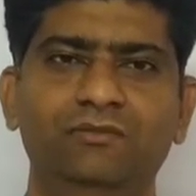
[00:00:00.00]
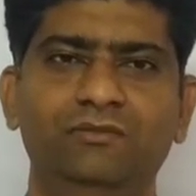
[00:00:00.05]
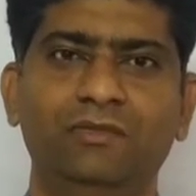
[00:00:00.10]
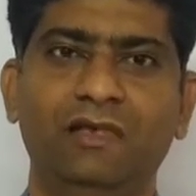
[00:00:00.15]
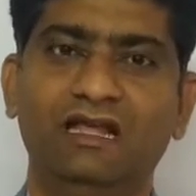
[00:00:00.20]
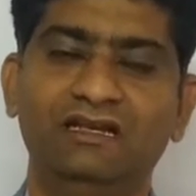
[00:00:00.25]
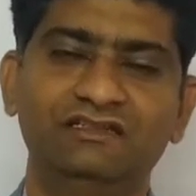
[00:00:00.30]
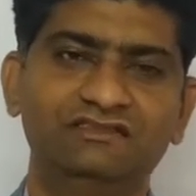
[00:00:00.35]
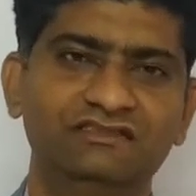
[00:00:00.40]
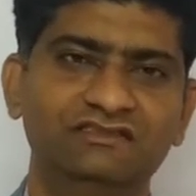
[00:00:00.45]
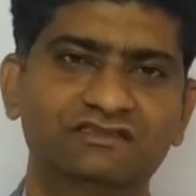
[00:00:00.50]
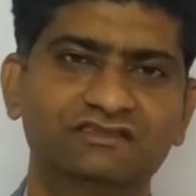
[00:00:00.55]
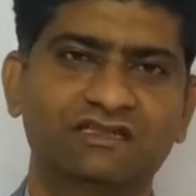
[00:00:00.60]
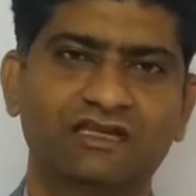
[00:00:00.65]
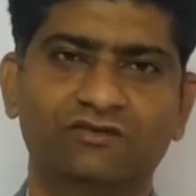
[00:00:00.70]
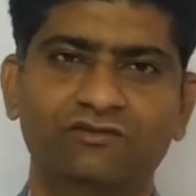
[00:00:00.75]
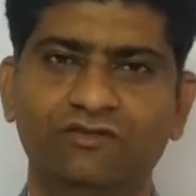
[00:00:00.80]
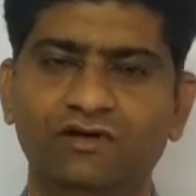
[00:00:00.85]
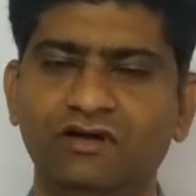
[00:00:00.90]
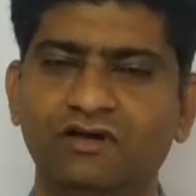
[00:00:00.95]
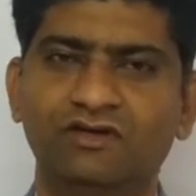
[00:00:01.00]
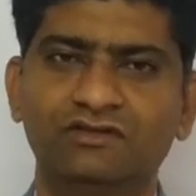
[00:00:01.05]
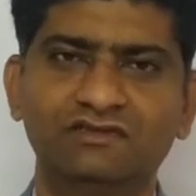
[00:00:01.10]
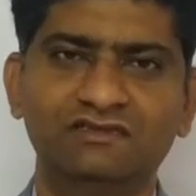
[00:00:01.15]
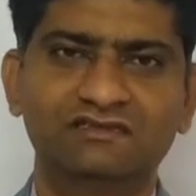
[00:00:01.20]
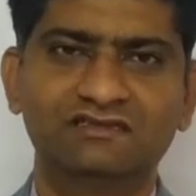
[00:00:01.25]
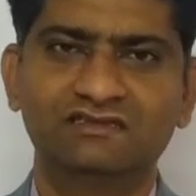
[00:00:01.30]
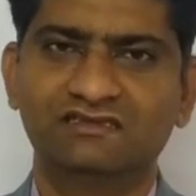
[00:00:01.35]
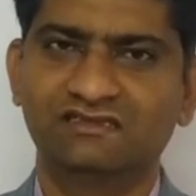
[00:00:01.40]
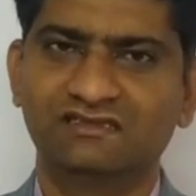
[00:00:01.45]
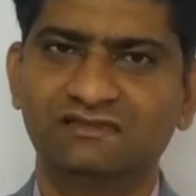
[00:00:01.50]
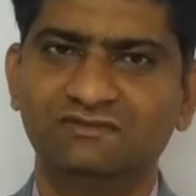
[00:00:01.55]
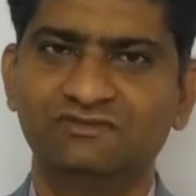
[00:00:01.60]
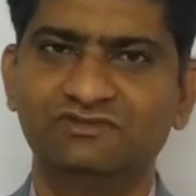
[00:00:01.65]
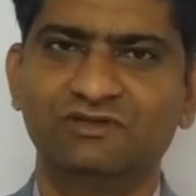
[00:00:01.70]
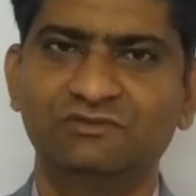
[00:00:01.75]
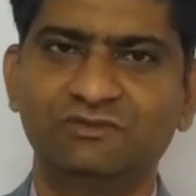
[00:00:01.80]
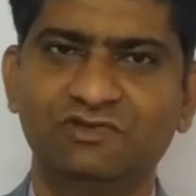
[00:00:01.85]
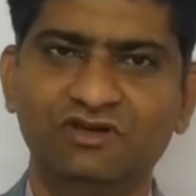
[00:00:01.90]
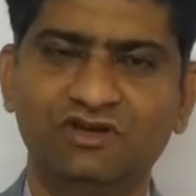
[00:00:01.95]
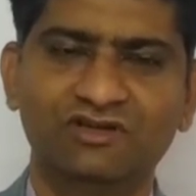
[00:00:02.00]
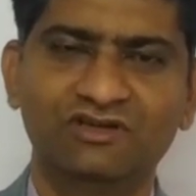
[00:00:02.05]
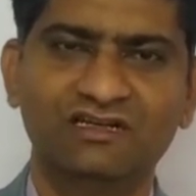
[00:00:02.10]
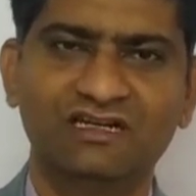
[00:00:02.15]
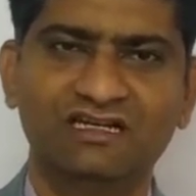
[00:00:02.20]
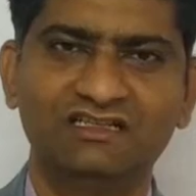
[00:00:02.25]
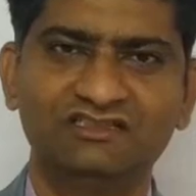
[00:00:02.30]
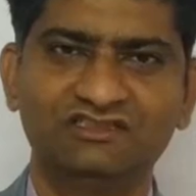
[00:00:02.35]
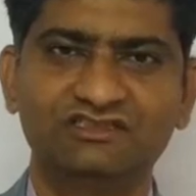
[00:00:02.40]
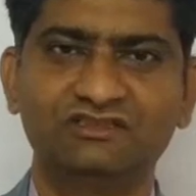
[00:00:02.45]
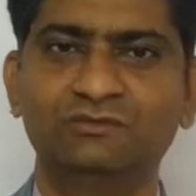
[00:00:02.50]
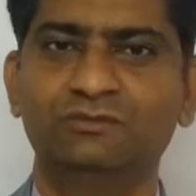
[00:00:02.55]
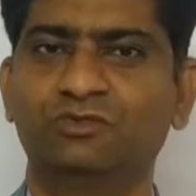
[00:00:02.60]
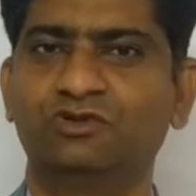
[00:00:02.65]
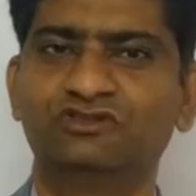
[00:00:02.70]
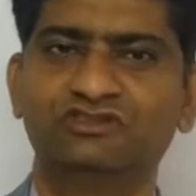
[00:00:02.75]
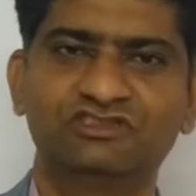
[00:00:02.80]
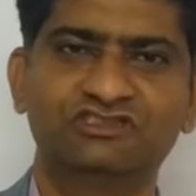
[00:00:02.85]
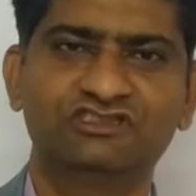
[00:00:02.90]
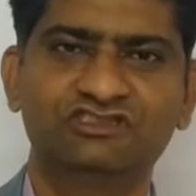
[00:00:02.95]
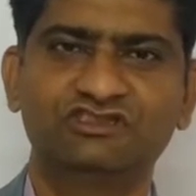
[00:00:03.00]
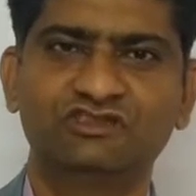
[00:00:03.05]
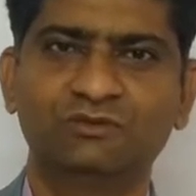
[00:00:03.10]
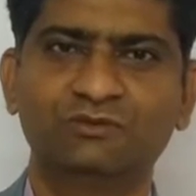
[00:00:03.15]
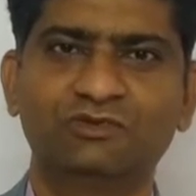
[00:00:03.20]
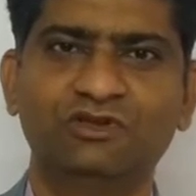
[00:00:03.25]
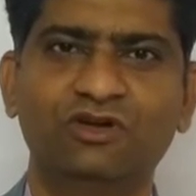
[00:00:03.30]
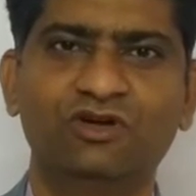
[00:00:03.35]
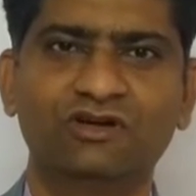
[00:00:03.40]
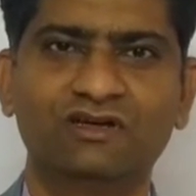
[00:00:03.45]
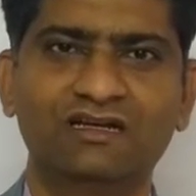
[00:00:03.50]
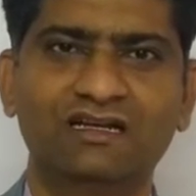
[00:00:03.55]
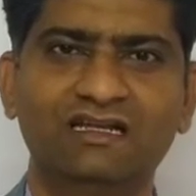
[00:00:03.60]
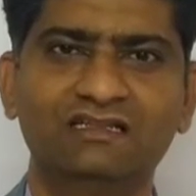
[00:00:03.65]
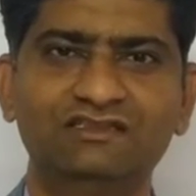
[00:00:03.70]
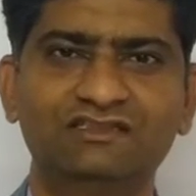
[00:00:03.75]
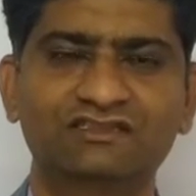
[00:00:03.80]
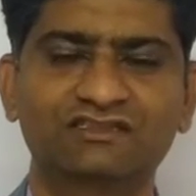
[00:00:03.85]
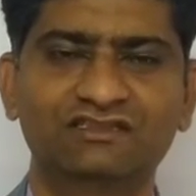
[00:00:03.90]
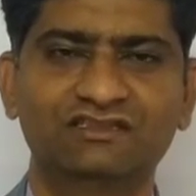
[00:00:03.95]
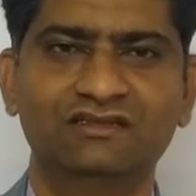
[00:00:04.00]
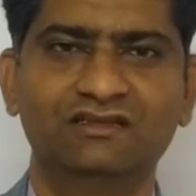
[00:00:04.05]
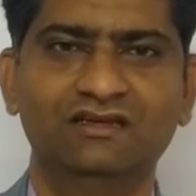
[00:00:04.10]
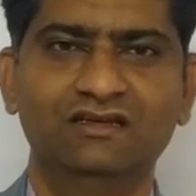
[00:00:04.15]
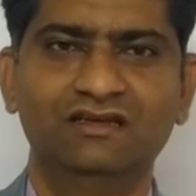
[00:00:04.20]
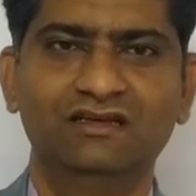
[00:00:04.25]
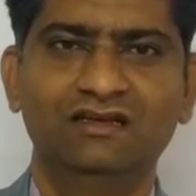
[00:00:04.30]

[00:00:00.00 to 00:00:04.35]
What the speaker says: Managers can work on the systems of the organization, processes of the organization.